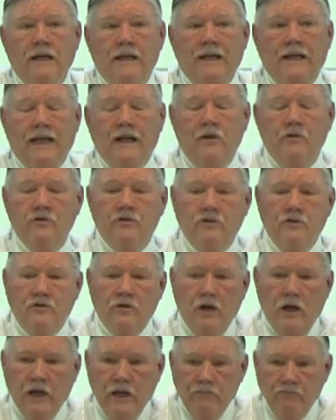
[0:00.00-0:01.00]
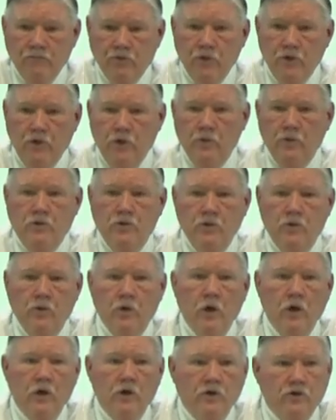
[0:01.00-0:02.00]
Now's the time for you
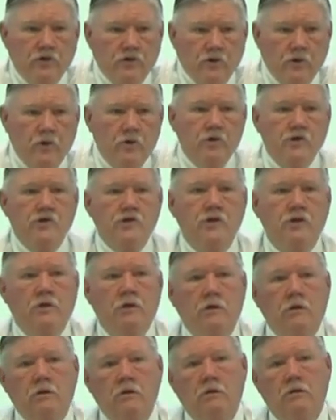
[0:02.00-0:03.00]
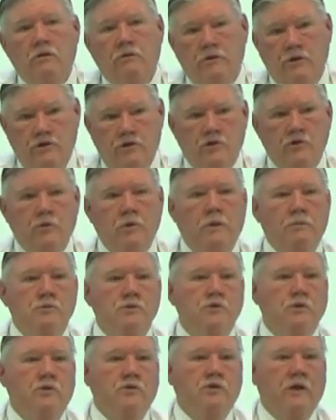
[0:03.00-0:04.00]
to search the
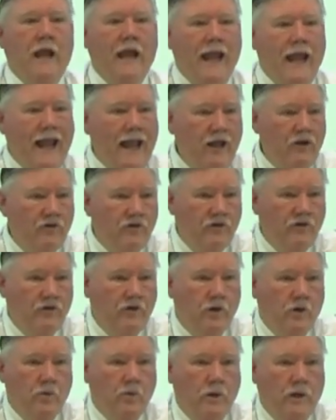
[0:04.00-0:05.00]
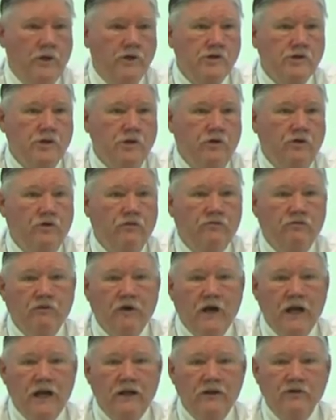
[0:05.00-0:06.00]
scriptures, ask the questions,
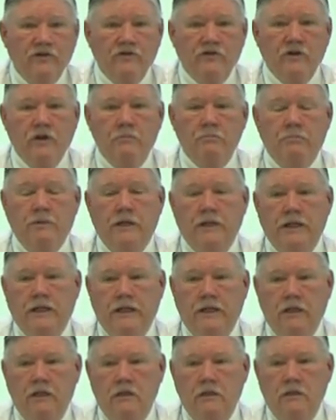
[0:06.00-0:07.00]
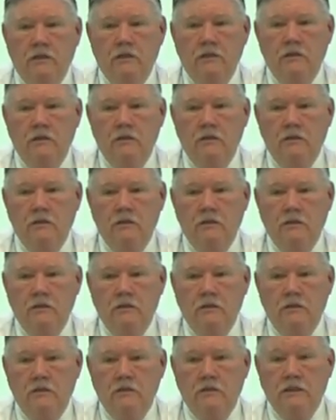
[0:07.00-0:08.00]
find somebody
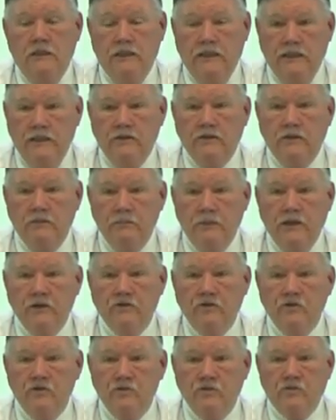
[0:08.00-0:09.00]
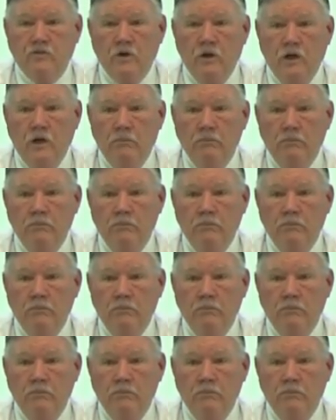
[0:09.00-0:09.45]
to get the message from.